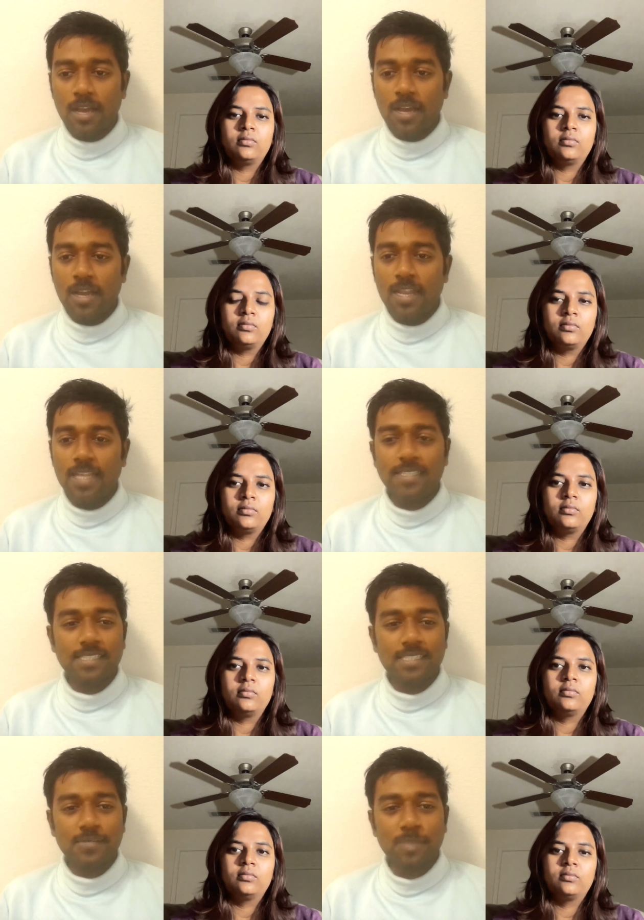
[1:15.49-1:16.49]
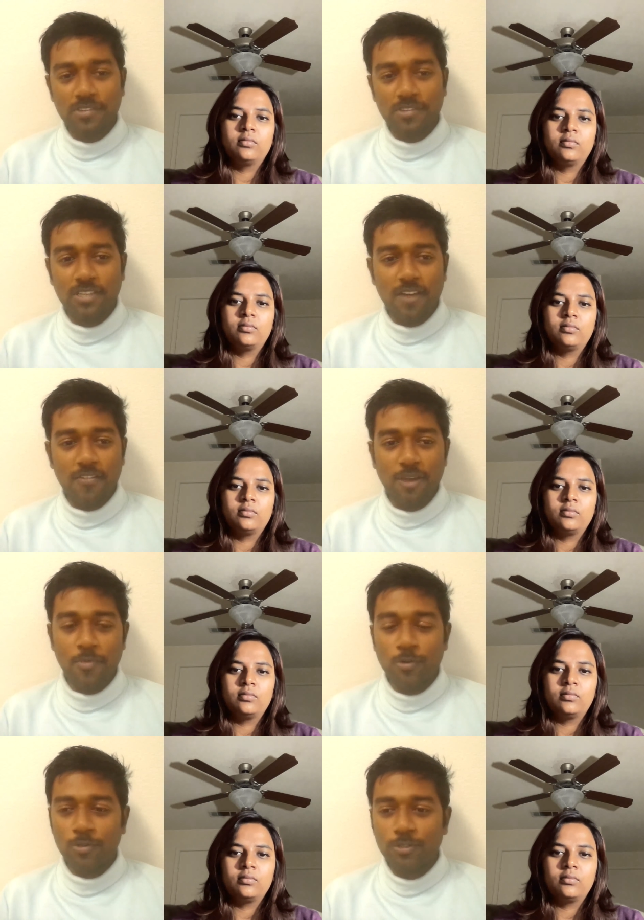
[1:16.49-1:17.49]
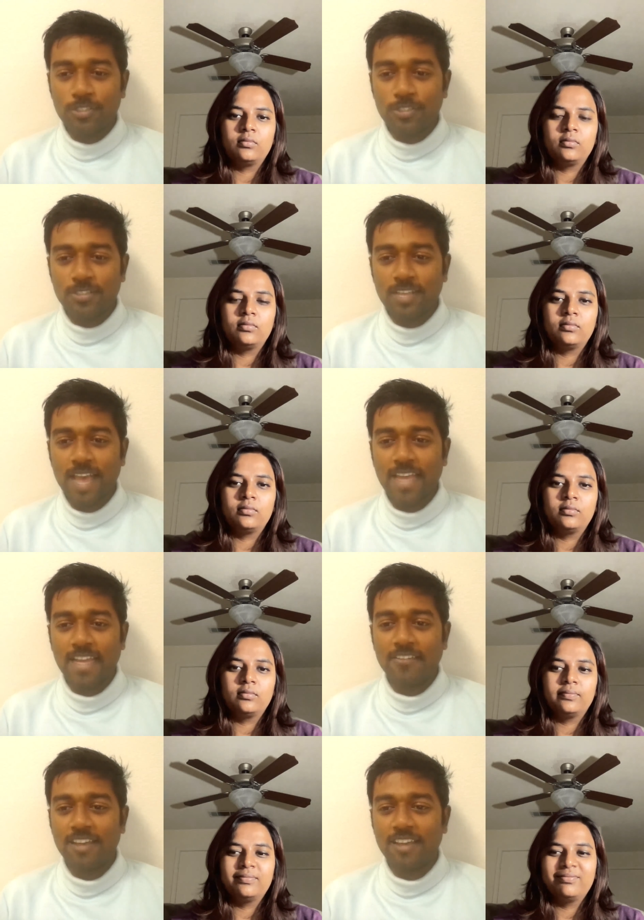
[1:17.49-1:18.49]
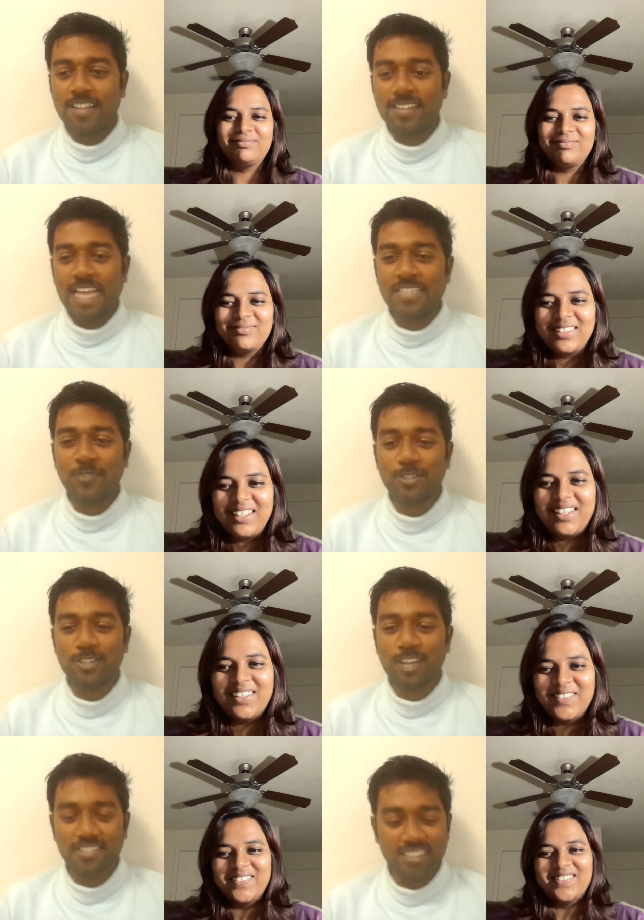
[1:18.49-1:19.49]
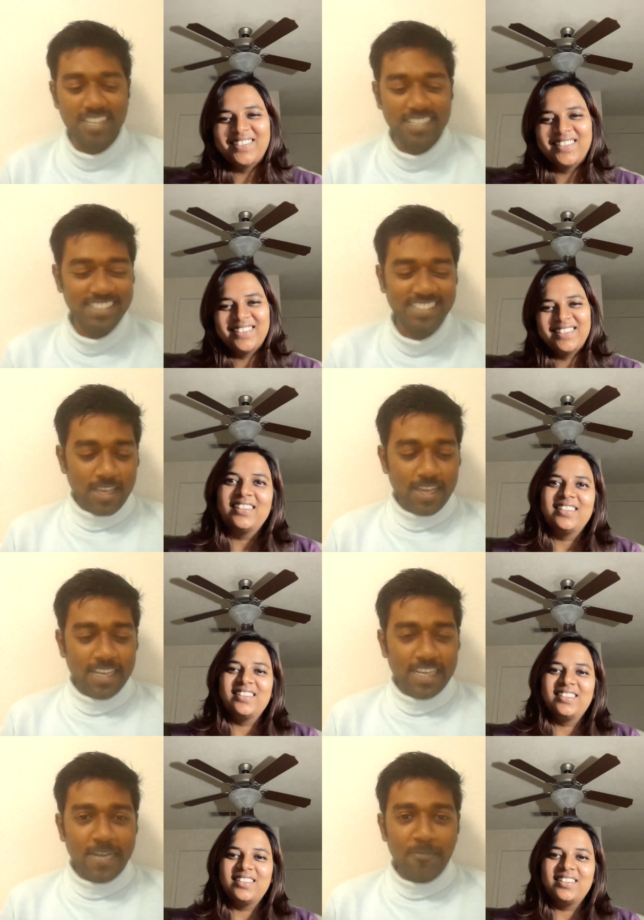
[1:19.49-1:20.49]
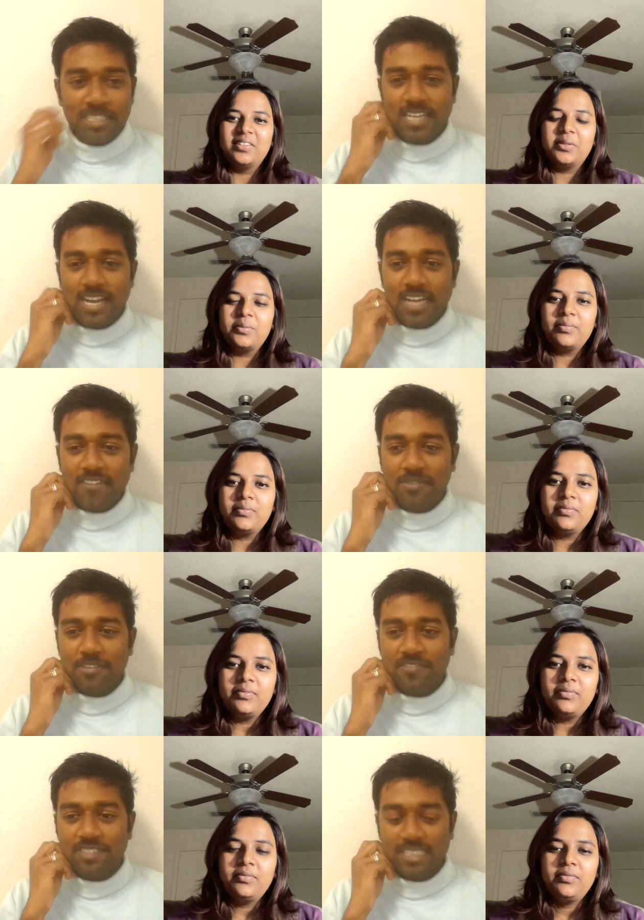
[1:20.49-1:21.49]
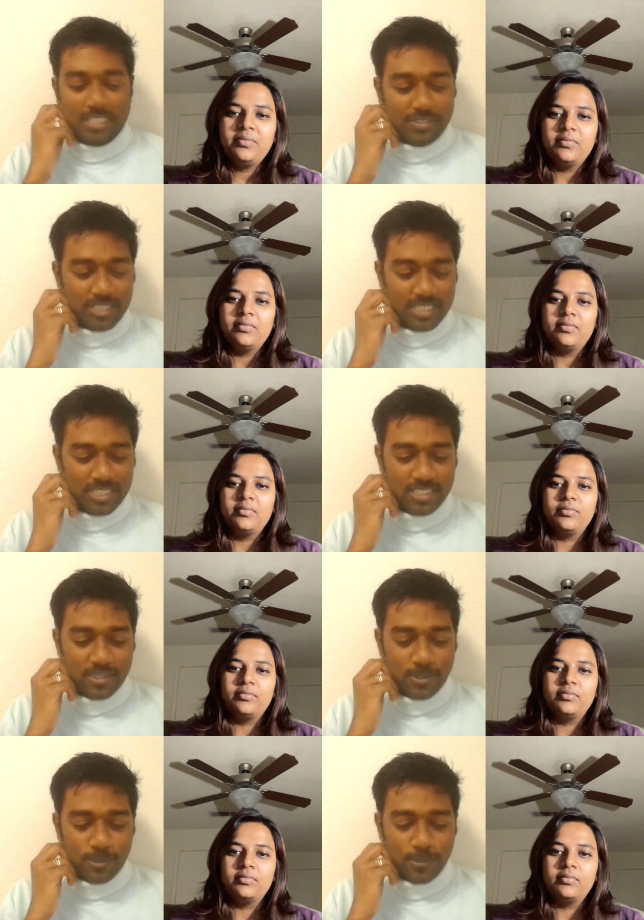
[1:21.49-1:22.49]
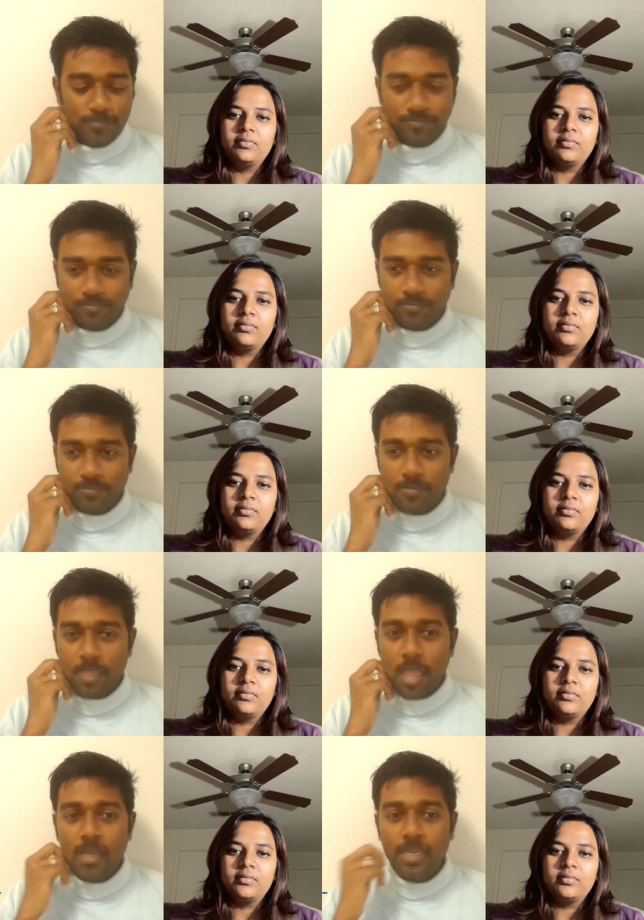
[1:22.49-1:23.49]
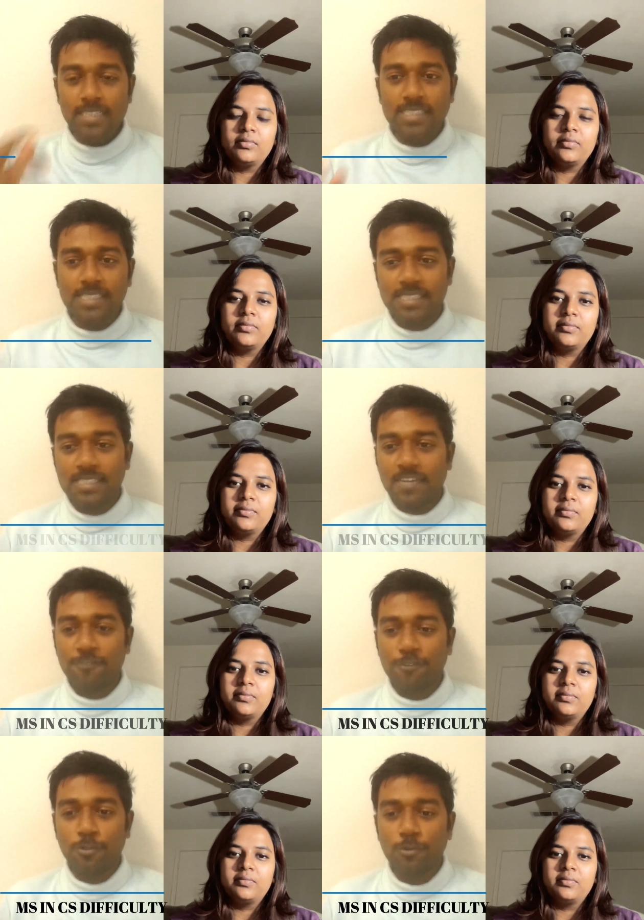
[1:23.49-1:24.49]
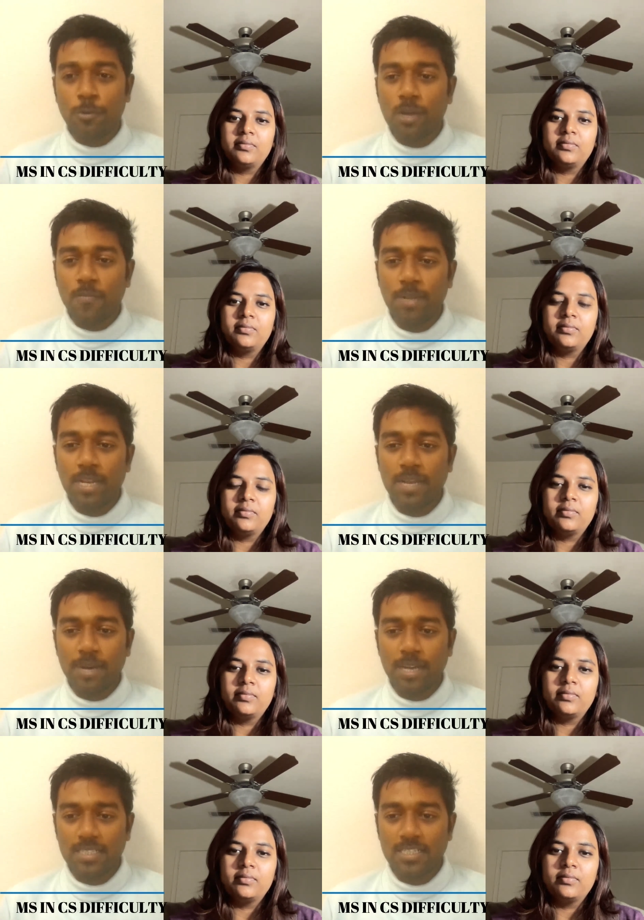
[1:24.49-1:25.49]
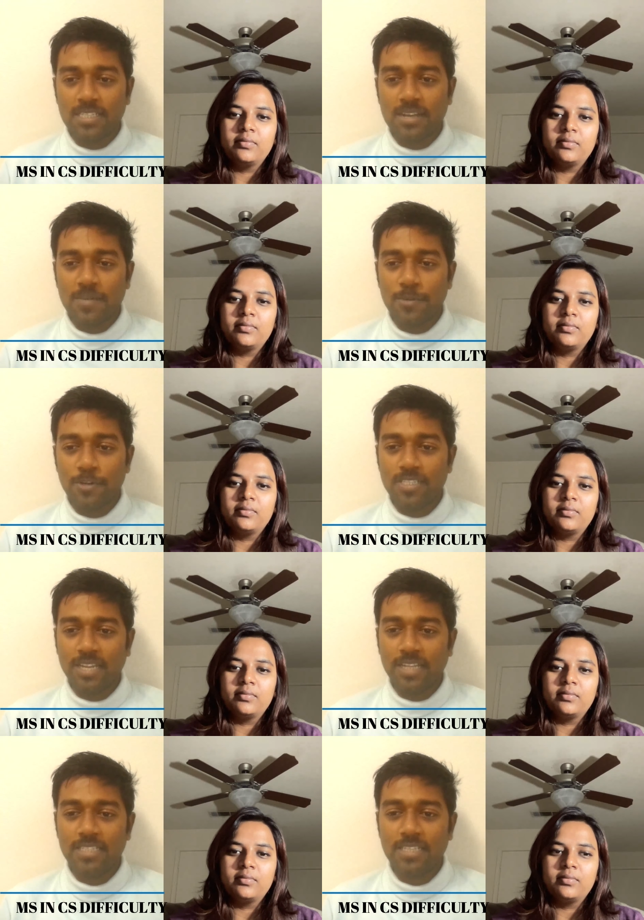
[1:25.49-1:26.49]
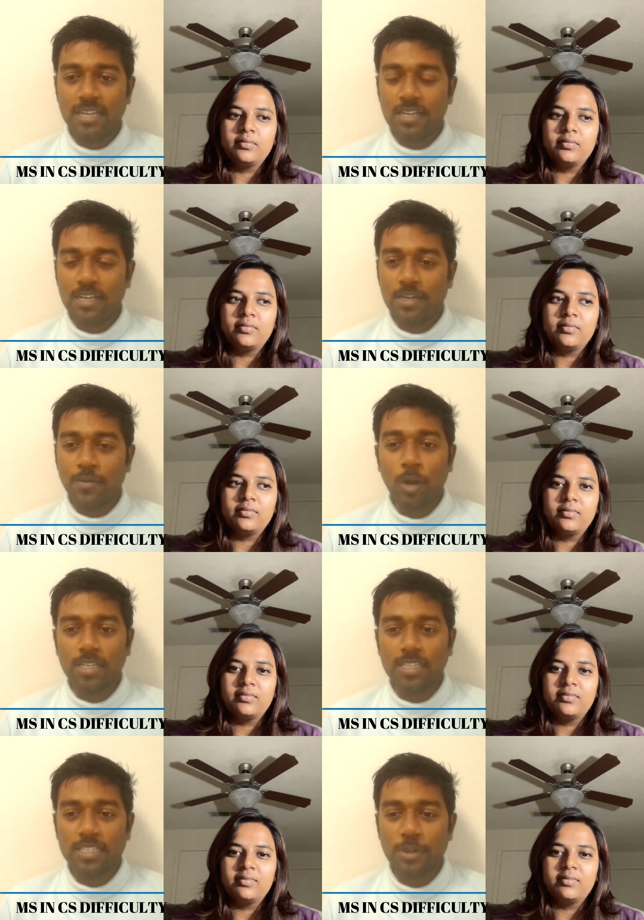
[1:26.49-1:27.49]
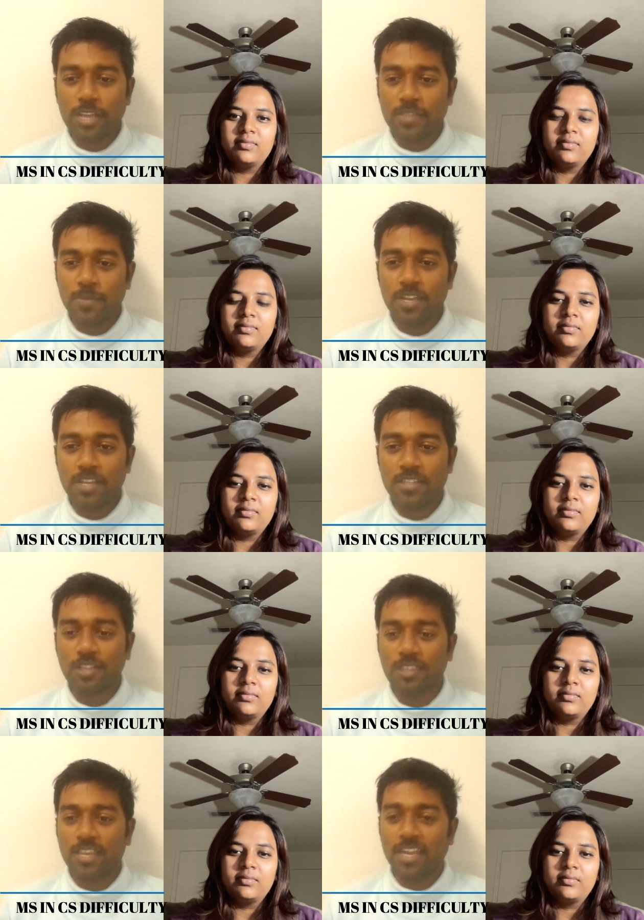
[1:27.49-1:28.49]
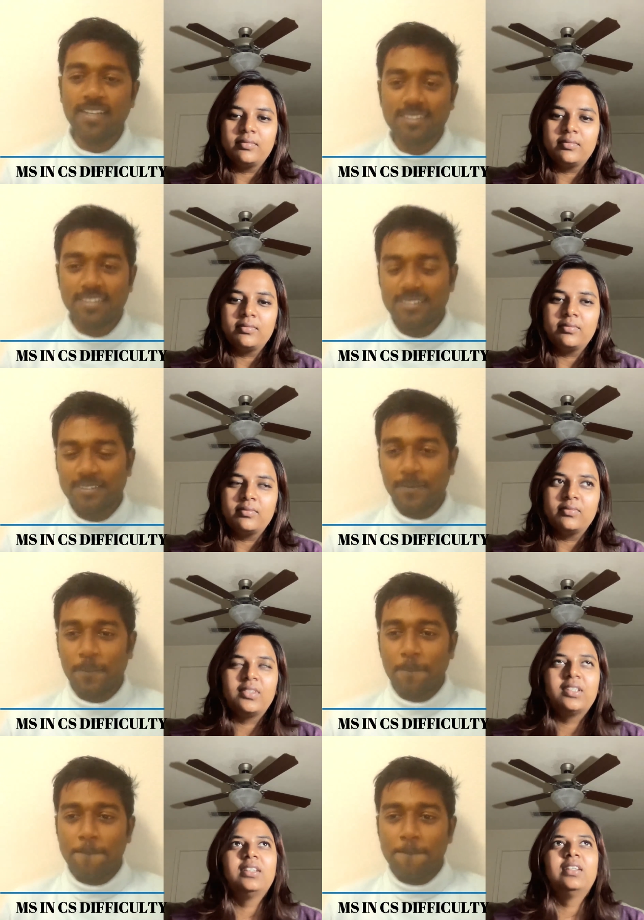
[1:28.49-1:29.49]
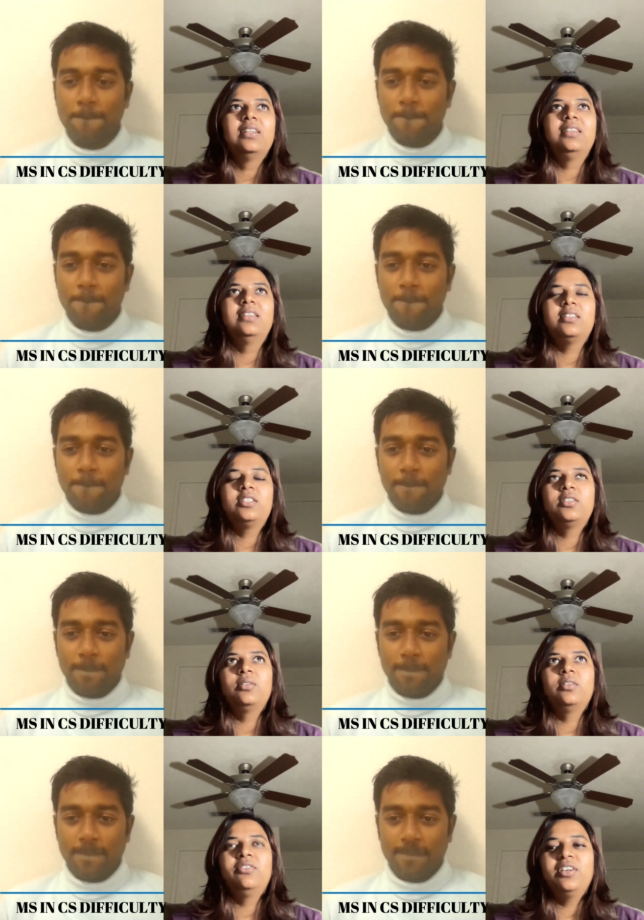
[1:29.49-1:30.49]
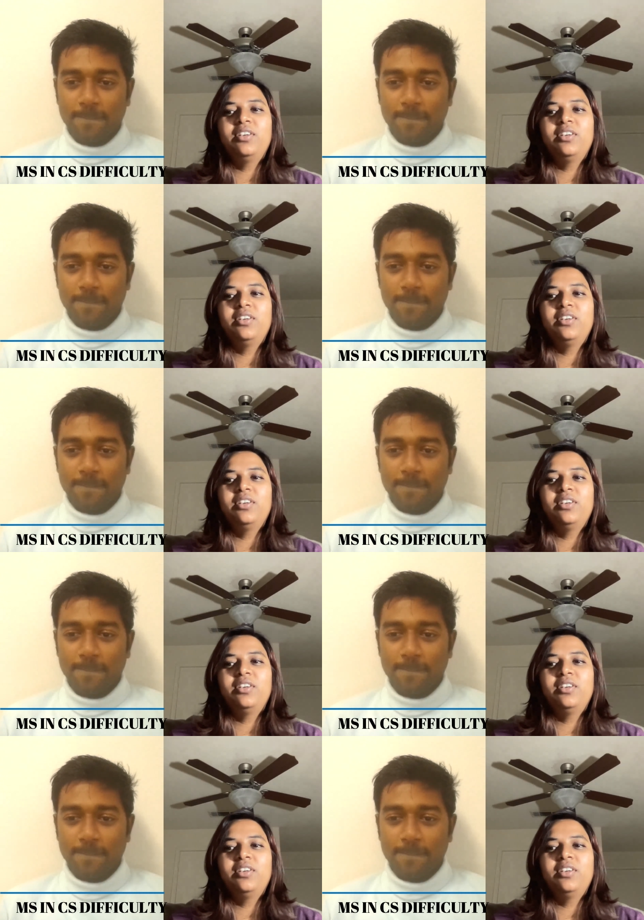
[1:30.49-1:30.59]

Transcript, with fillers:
Speaker 1: uh, let's speak with kavya about those hi kavya thanks for mm-hmm. joining with us uh, let me start from the first question so is it tough to complete a master's in computer science and uh, what is your experience on that
Speaker 2: yeah so